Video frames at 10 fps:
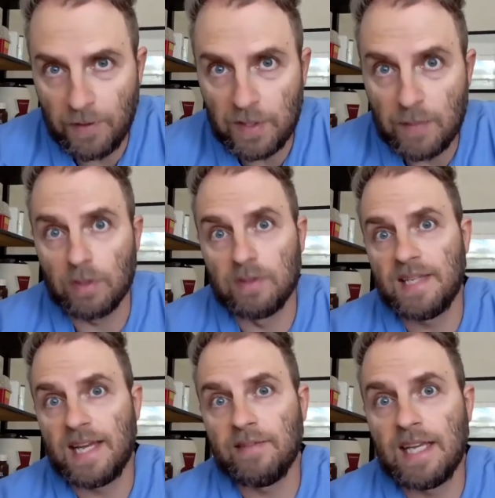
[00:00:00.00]

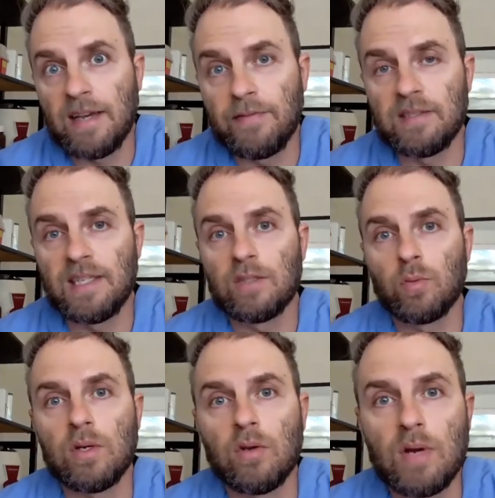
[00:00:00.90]
50% of the FSH
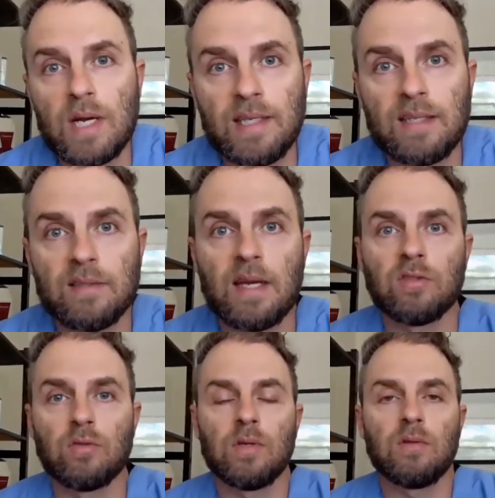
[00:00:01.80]
while you're on
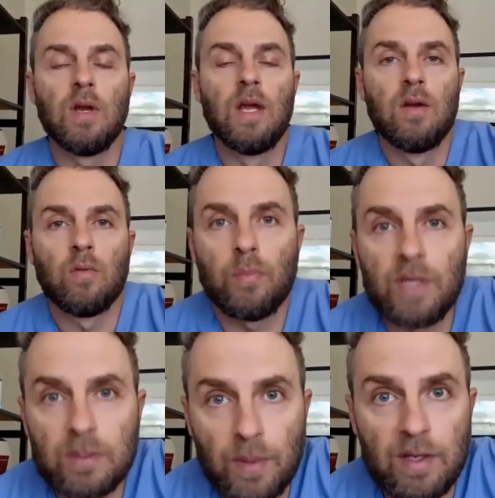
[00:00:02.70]
testosterone
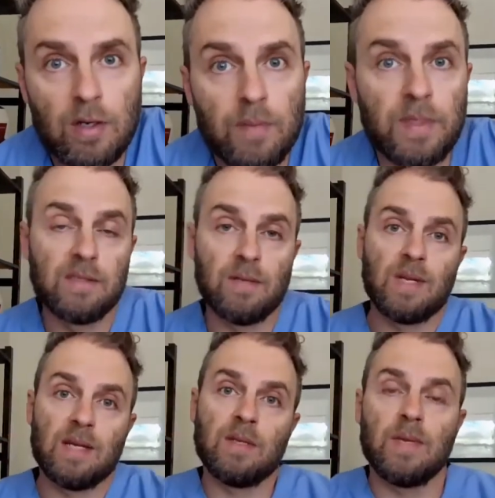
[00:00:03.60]
replacement therapy.
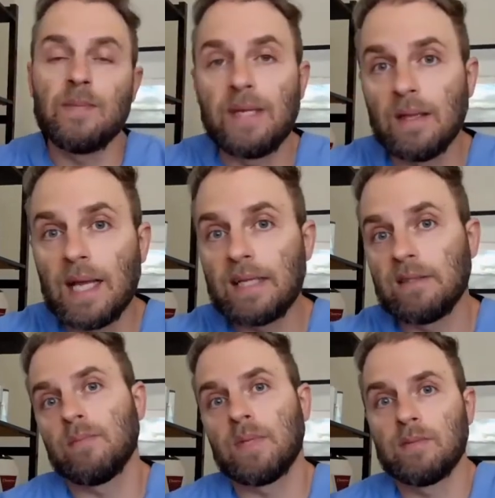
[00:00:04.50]
Sometimes it may be
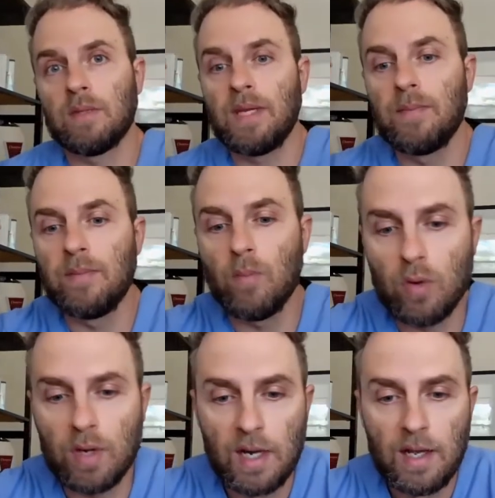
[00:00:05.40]
less, sometimes it may be
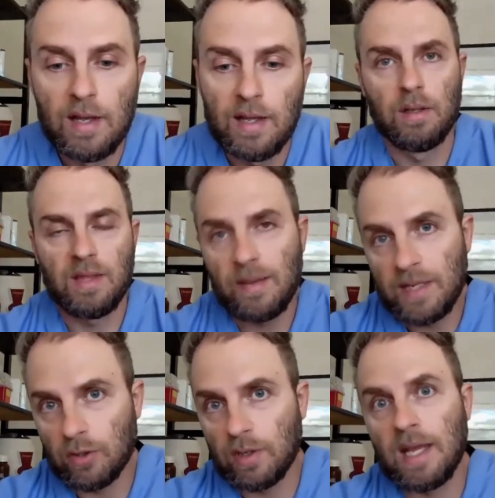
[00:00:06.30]
more. That
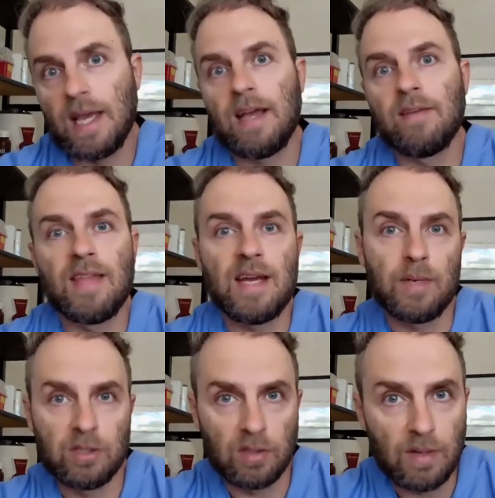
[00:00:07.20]
means you're going to have that
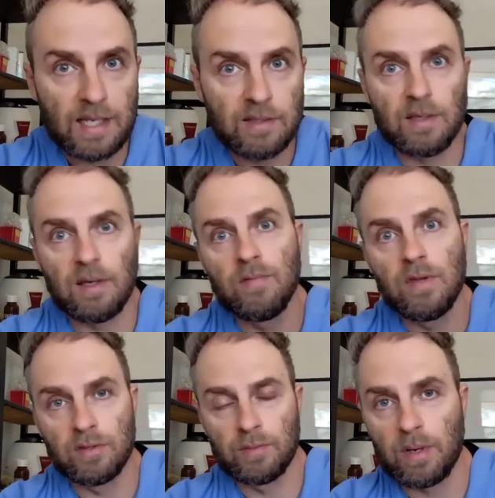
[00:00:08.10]
much less of
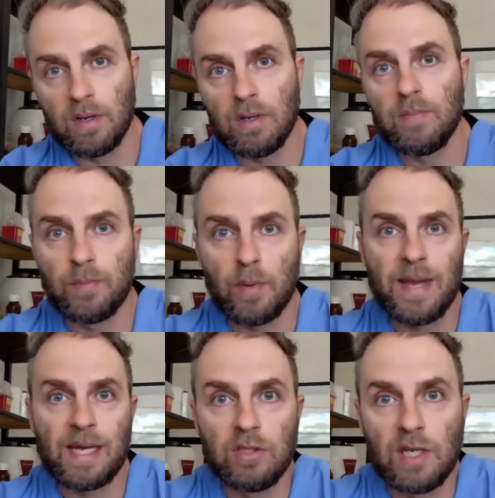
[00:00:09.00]
the
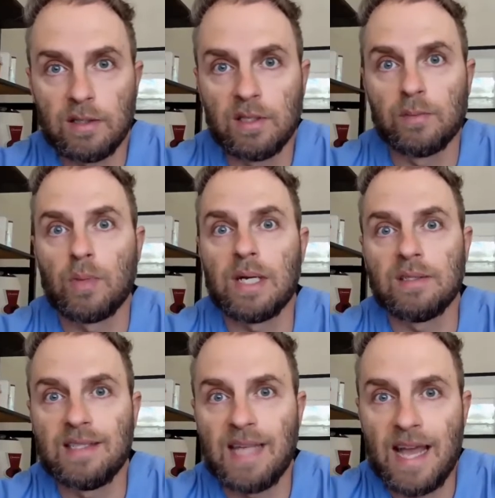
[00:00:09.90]
spermatogenesis
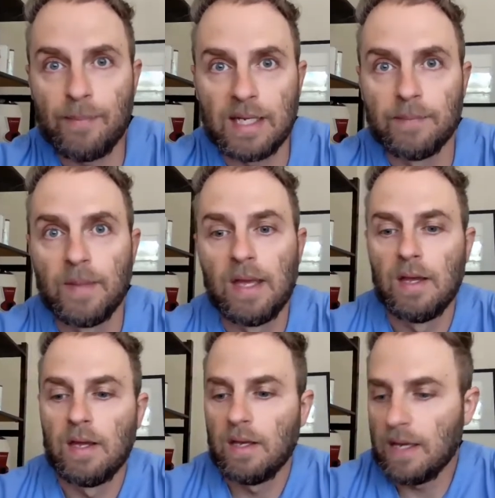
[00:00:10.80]
process happening.
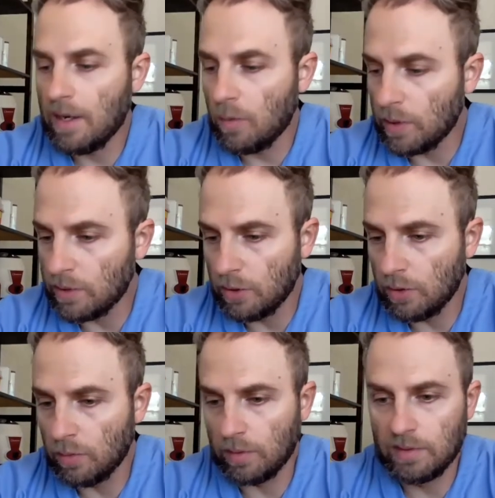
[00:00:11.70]
Now, once
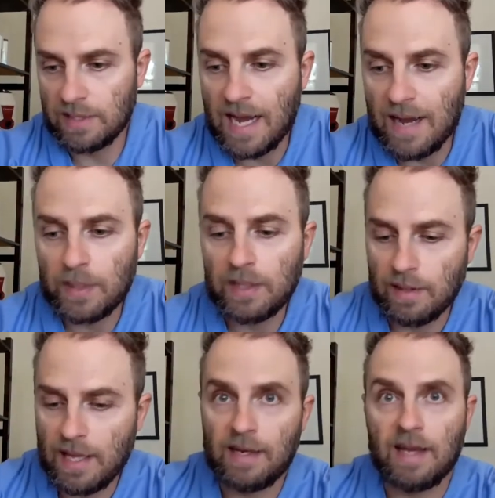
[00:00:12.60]
you stop
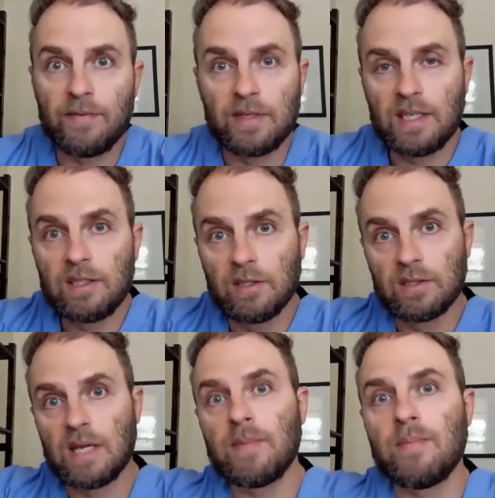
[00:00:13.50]
it, that FSH
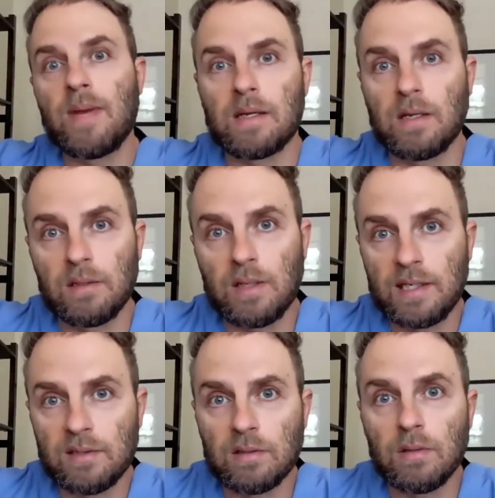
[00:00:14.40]
is coming back
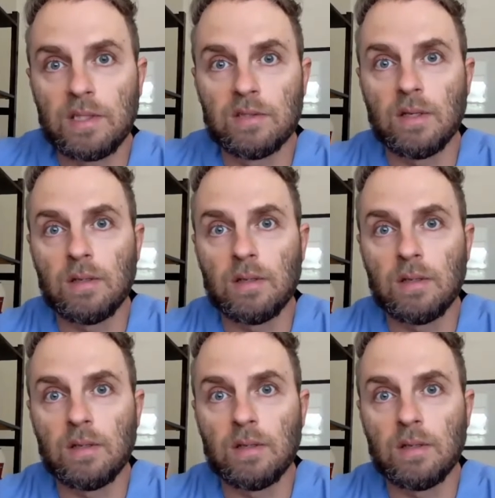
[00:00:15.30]
online slowly,